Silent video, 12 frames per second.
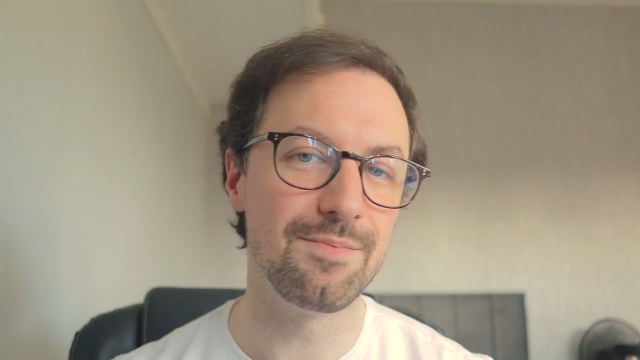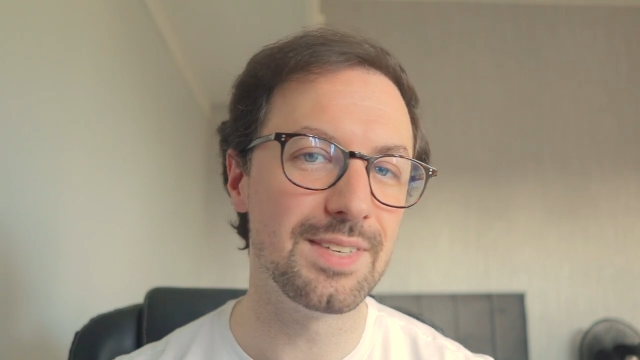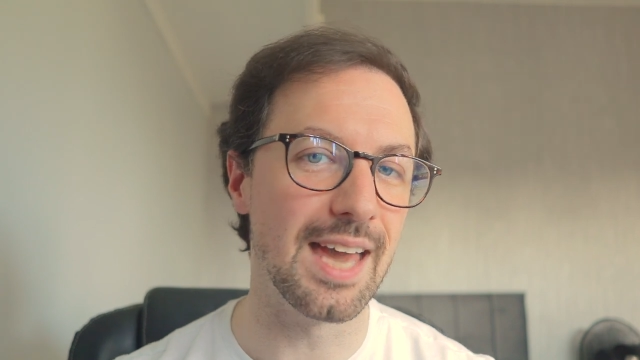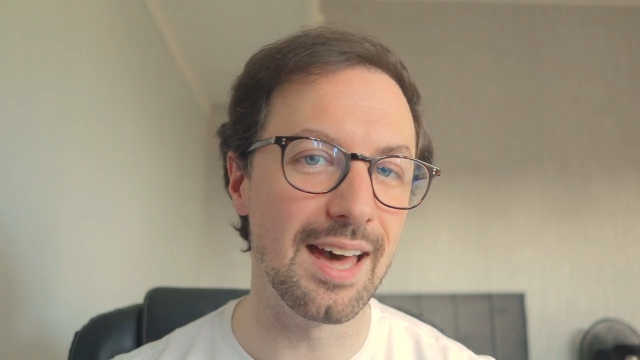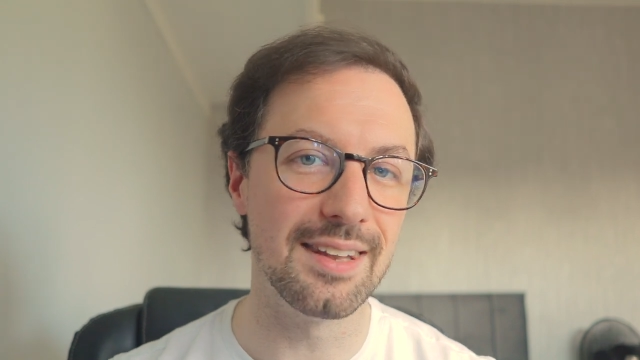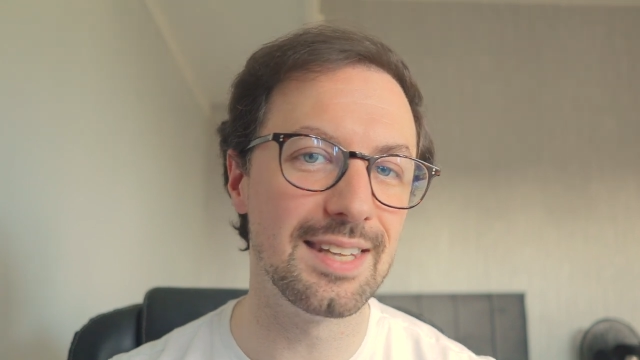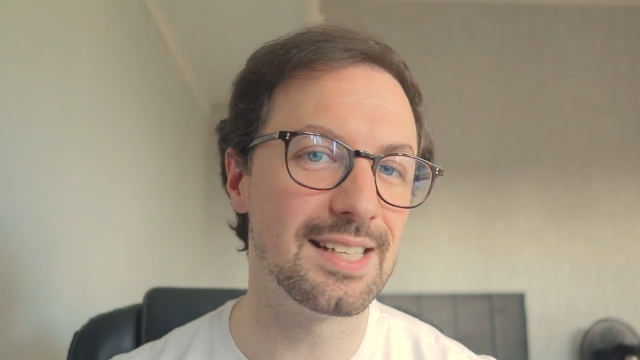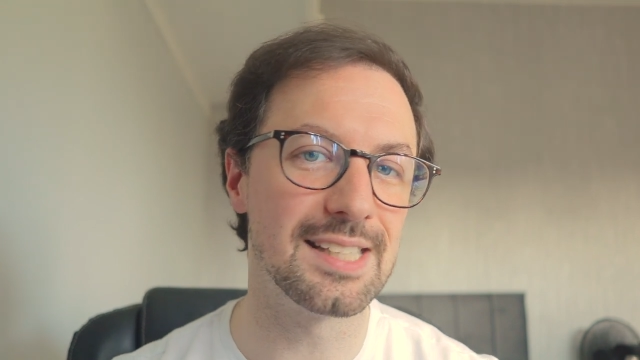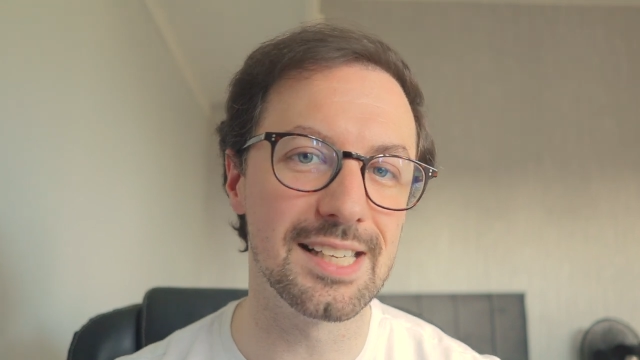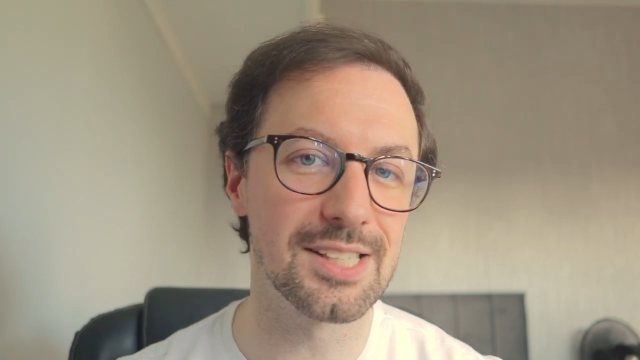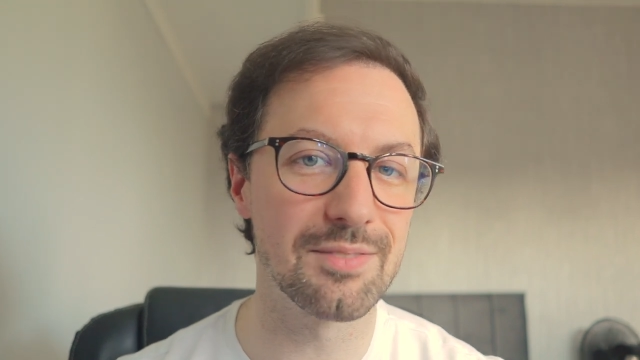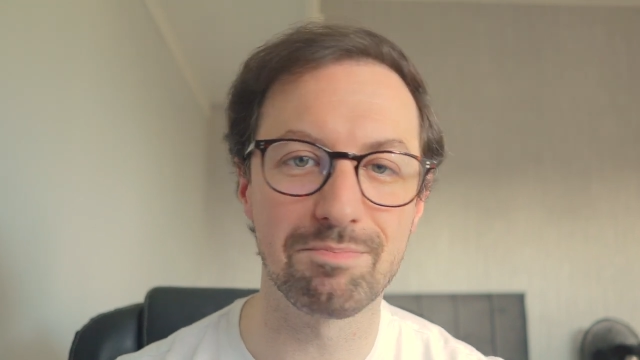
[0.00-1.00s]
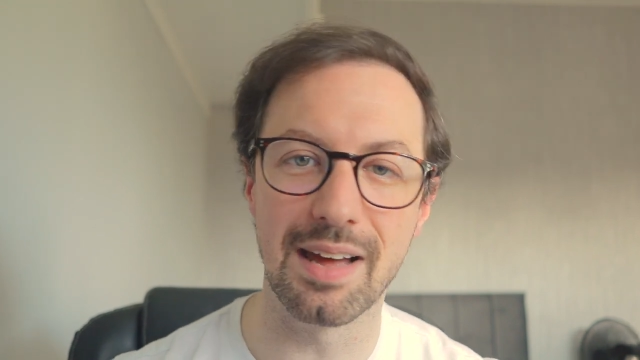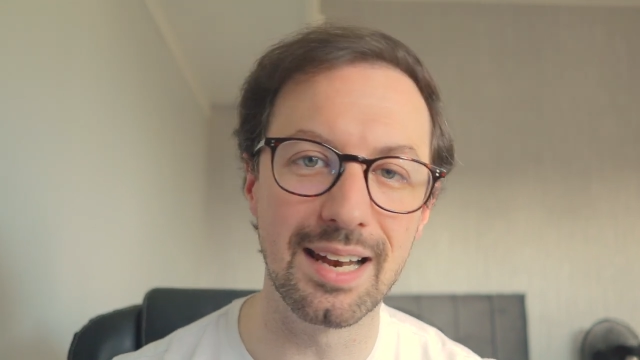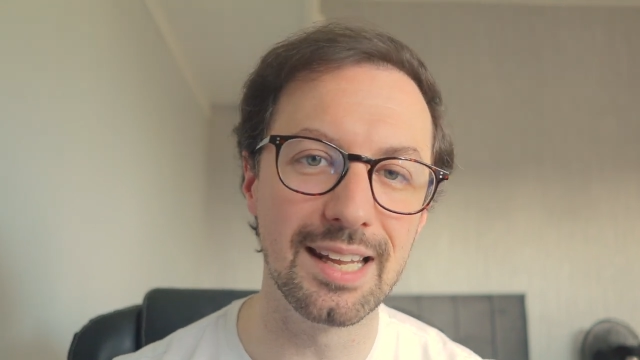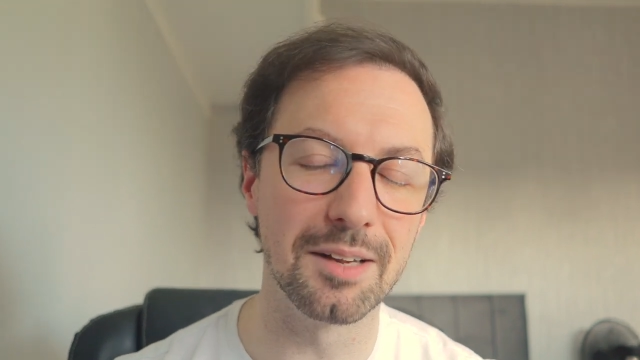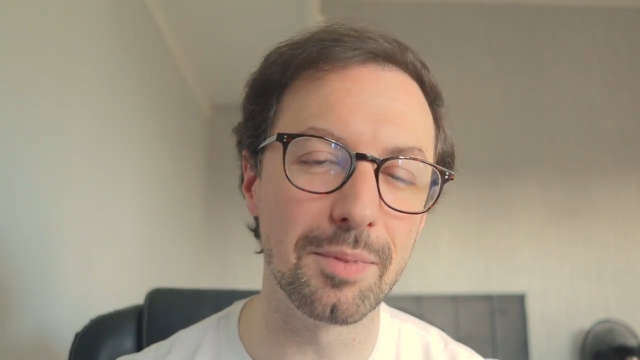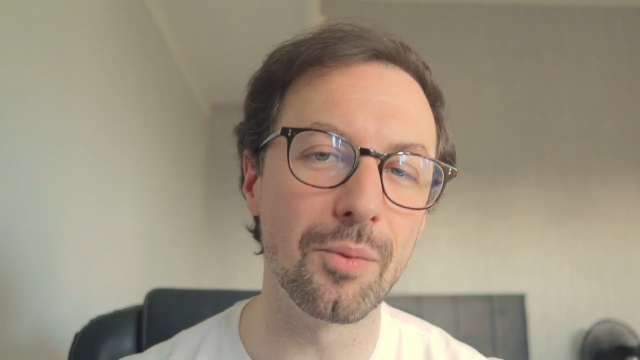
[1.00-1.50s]
yeah, this is a
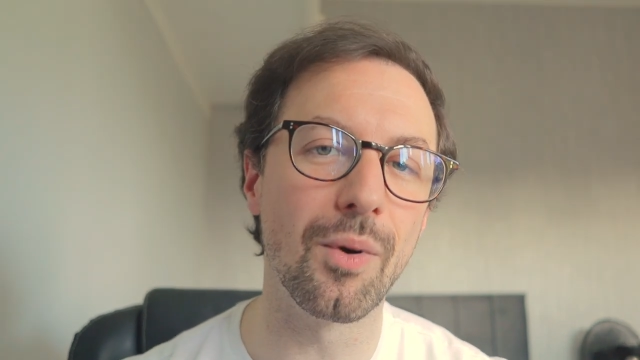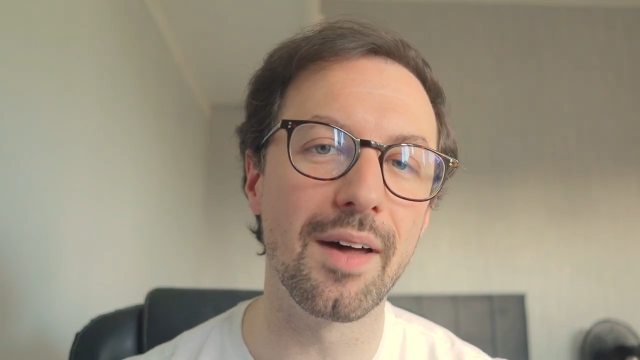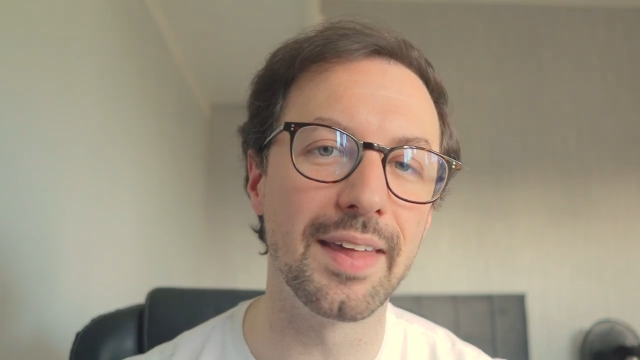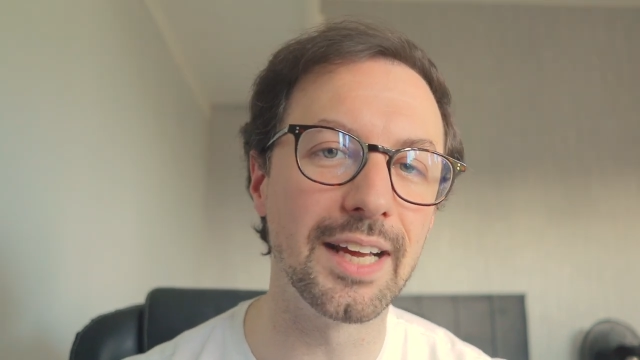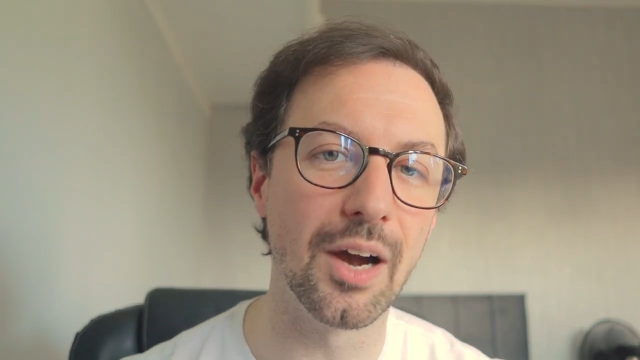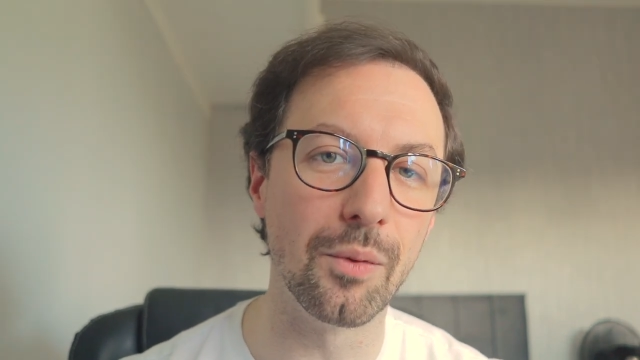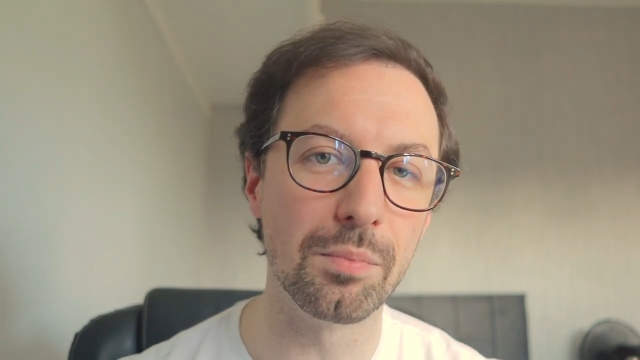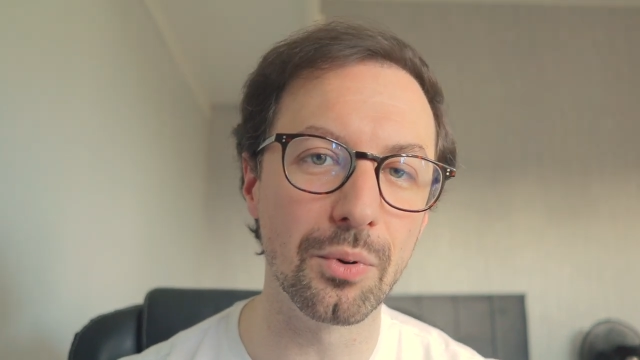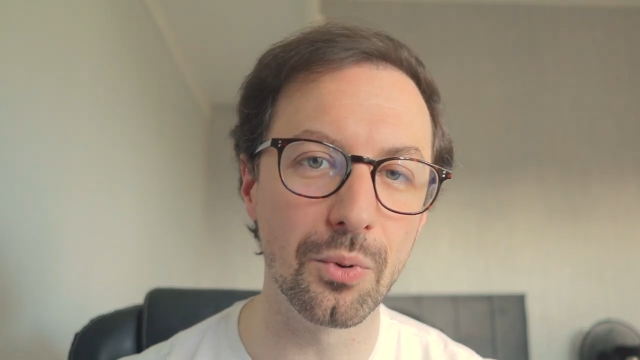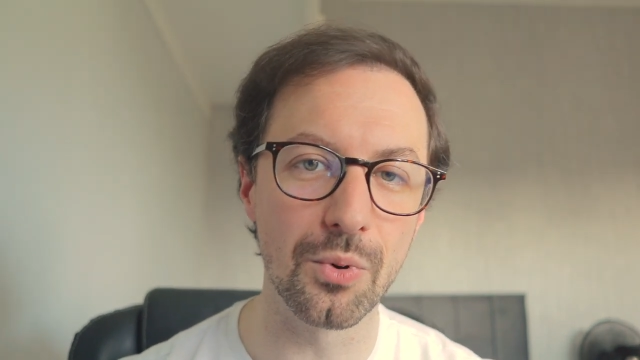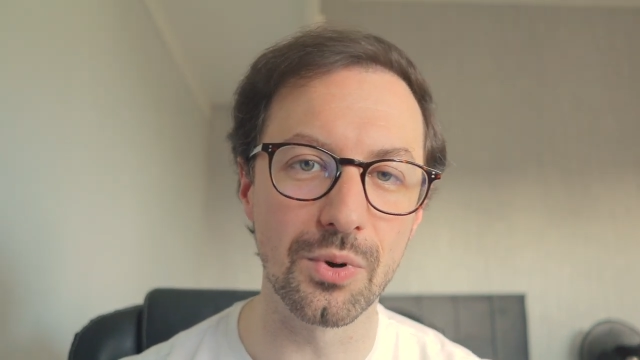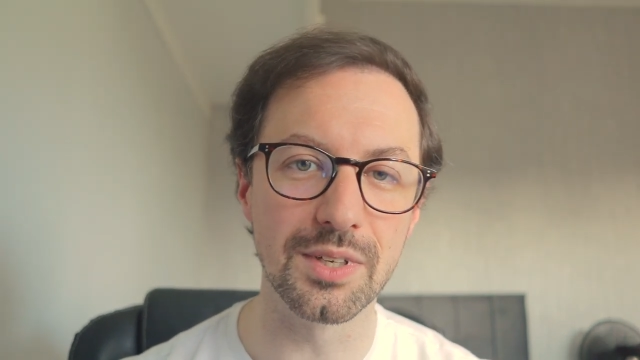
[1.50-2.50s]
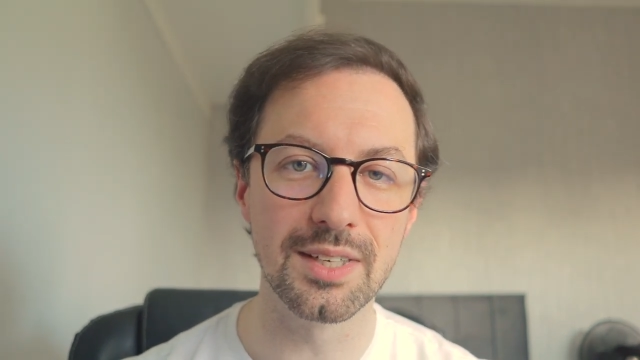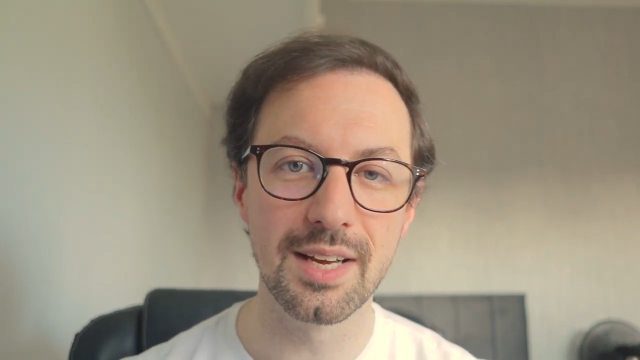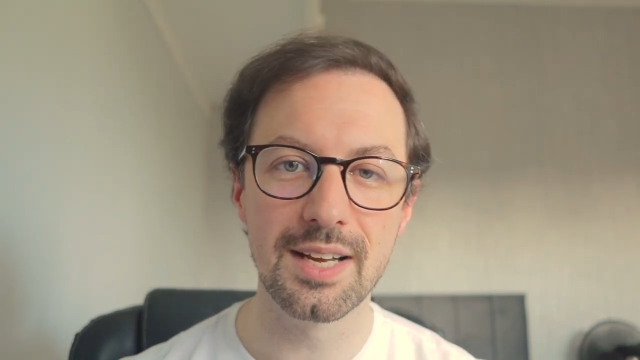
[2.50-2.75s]
little bit why they go abroad.